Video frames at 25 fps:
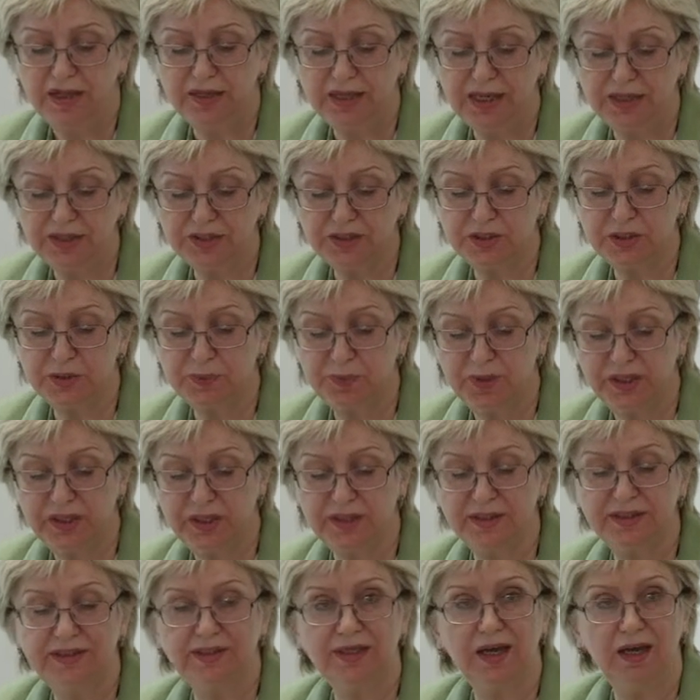Thus,
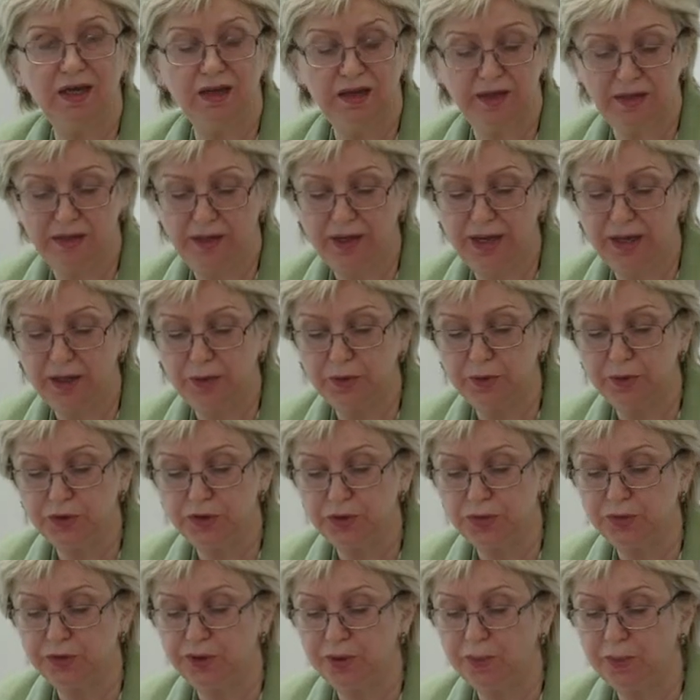speaking second
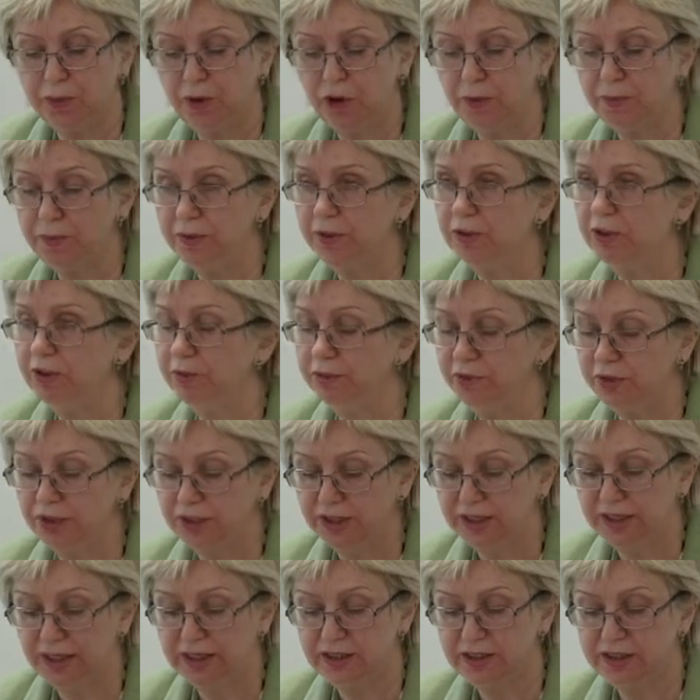language with a proper
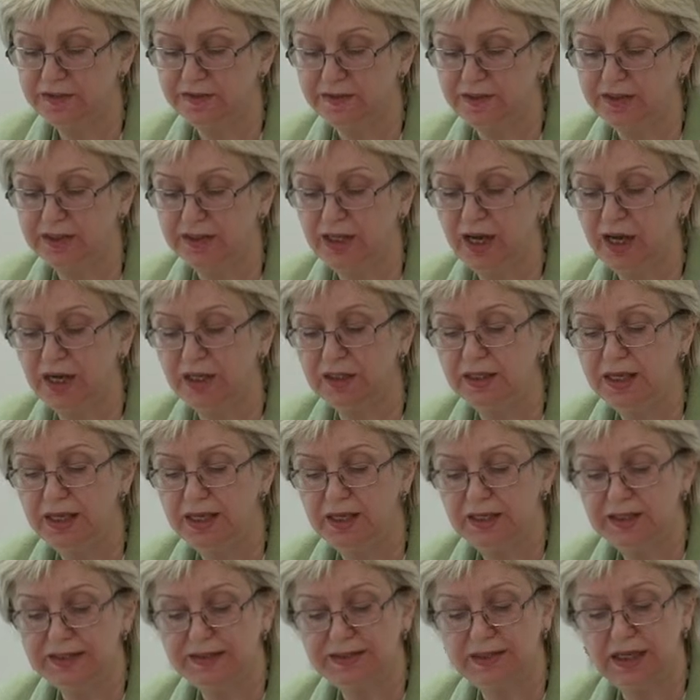communicative style
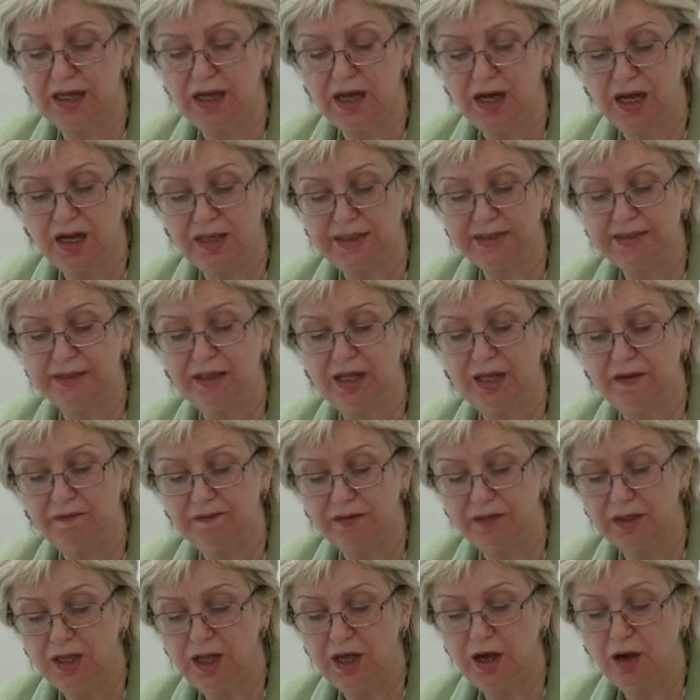is the highest
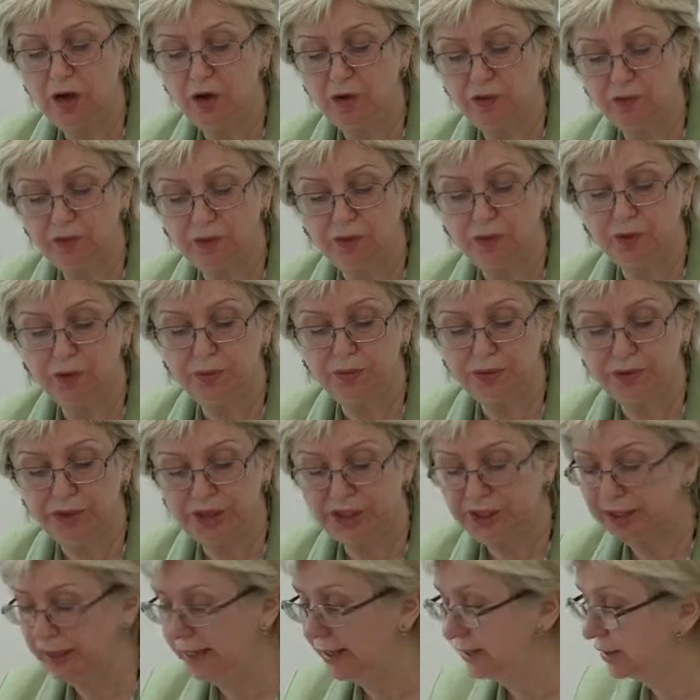level of
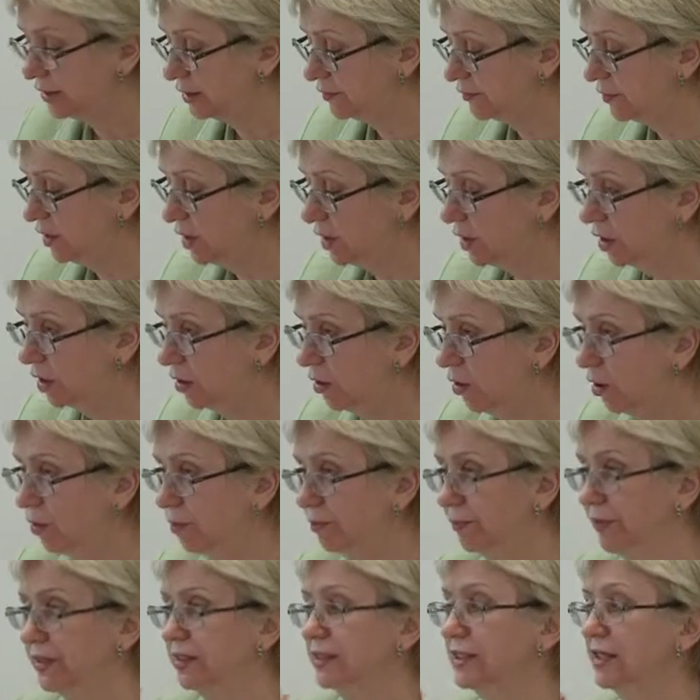communicative
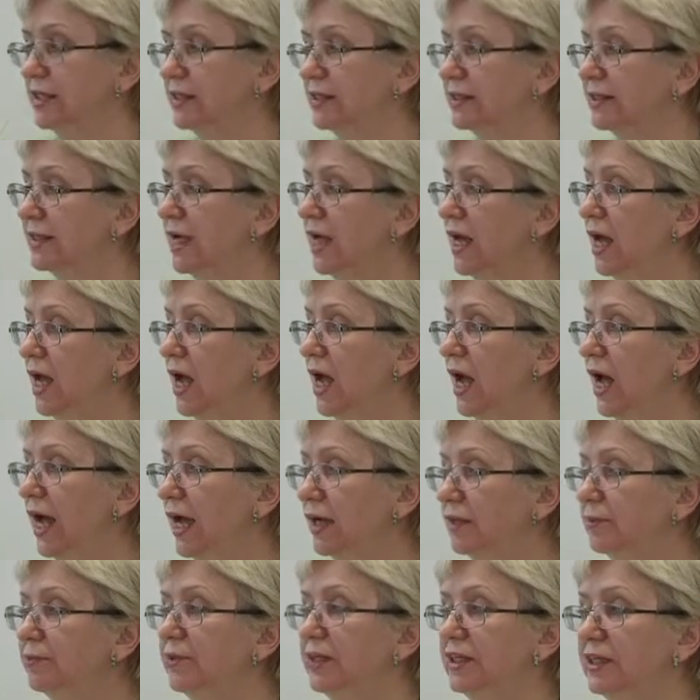competence.
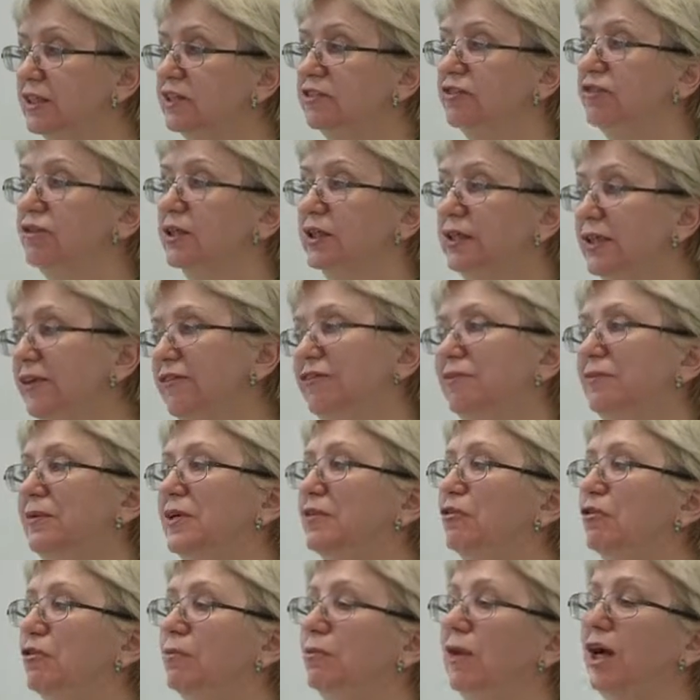And please forgive
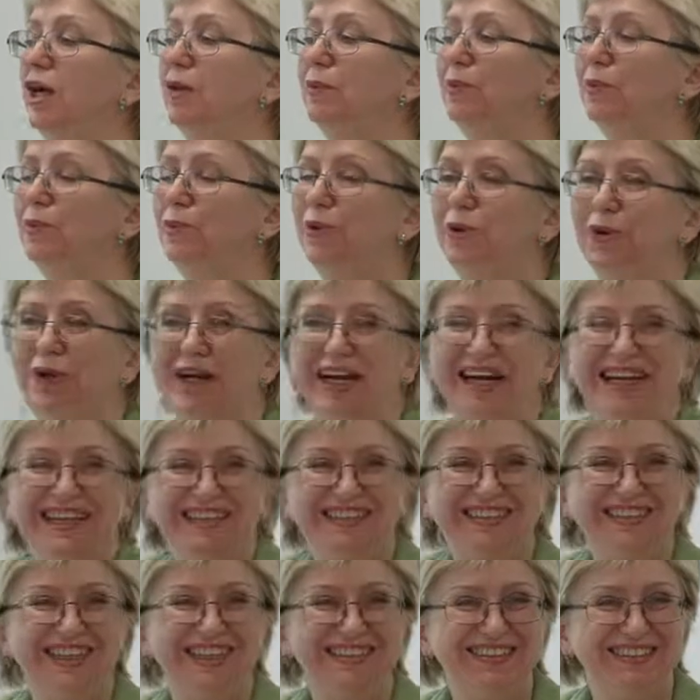me for my poor
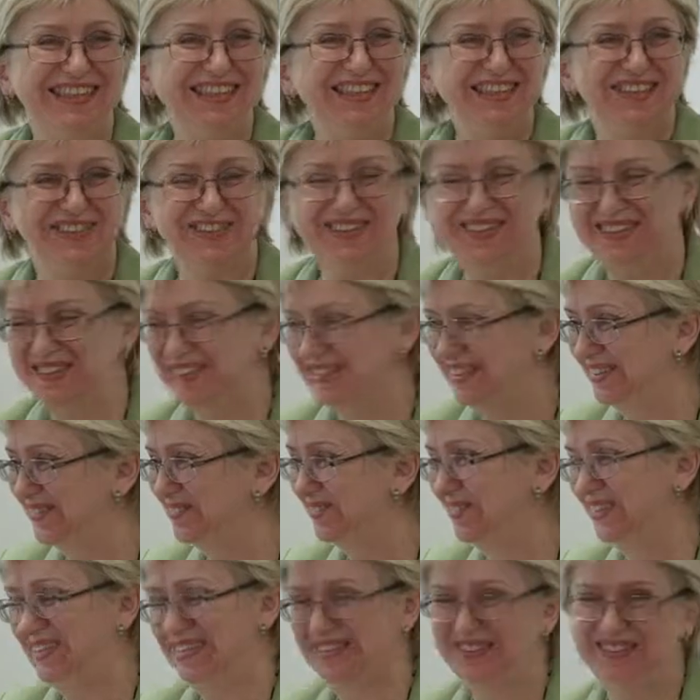and uninteresting
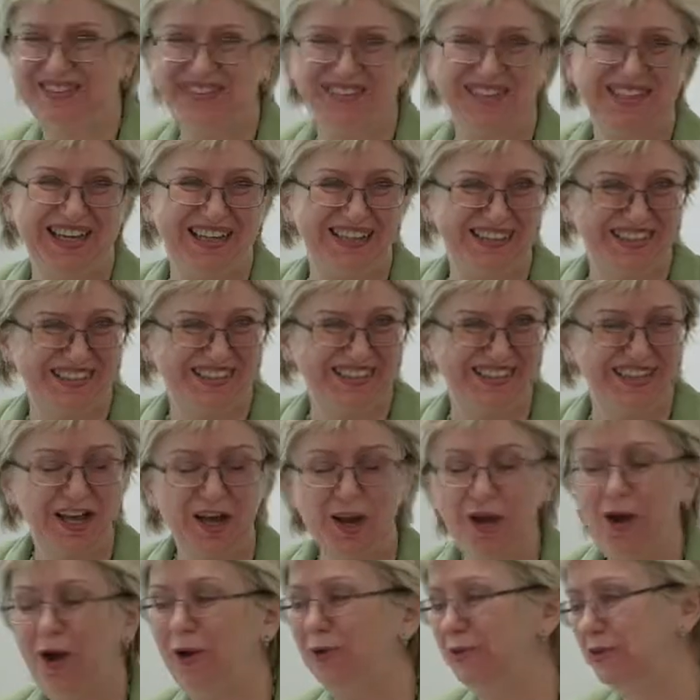presentation.
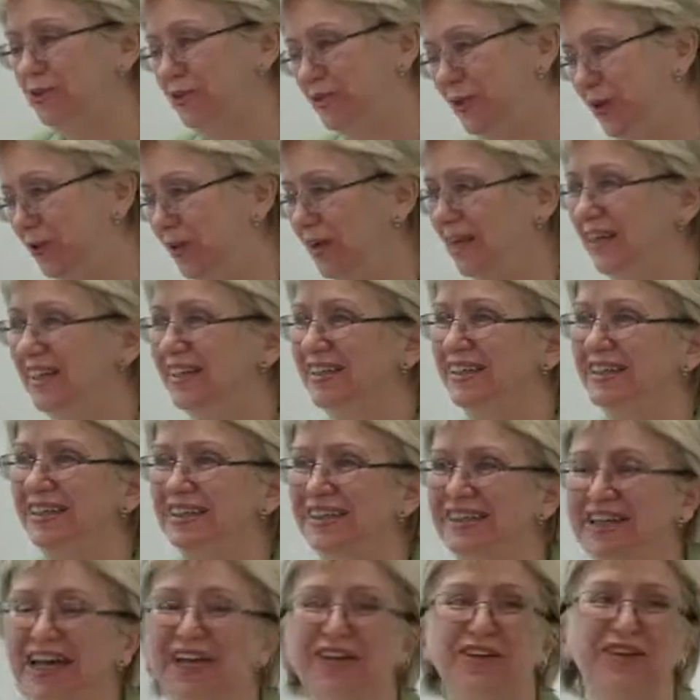Oh, sorry.
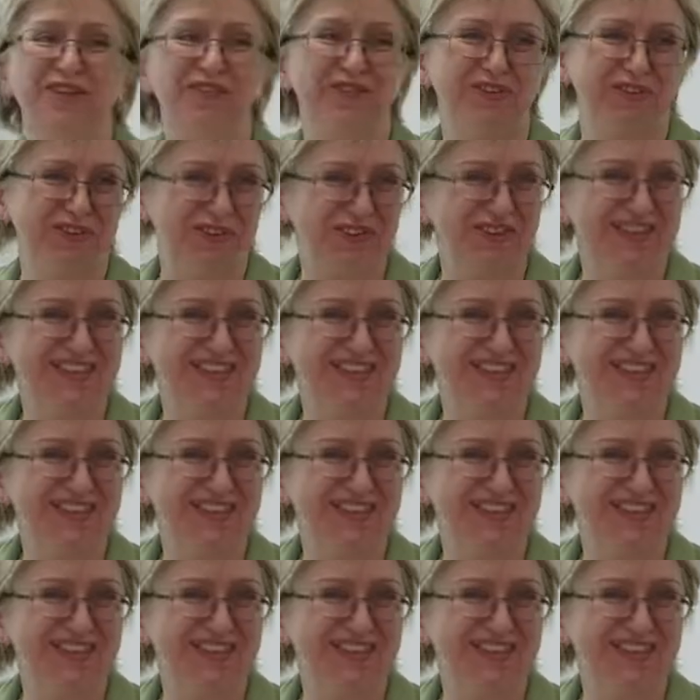Thank you for your